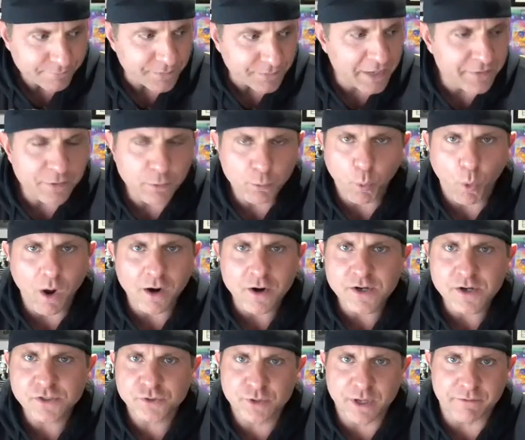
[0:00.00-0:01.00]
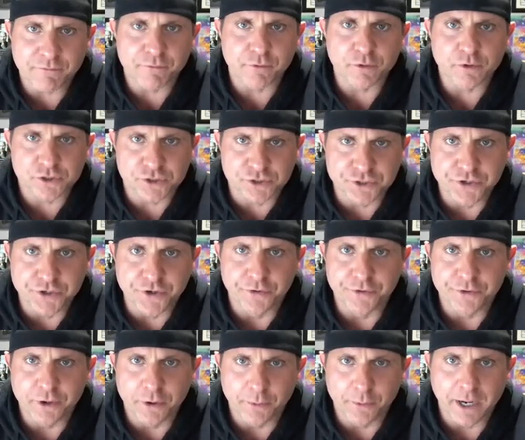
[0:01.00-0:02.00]
And then walk us through that first year,
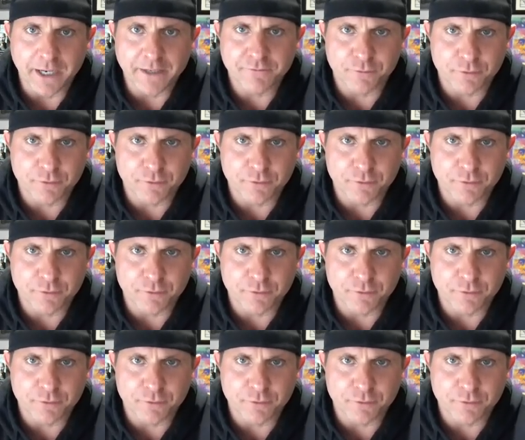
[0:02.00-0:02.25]
you know, right?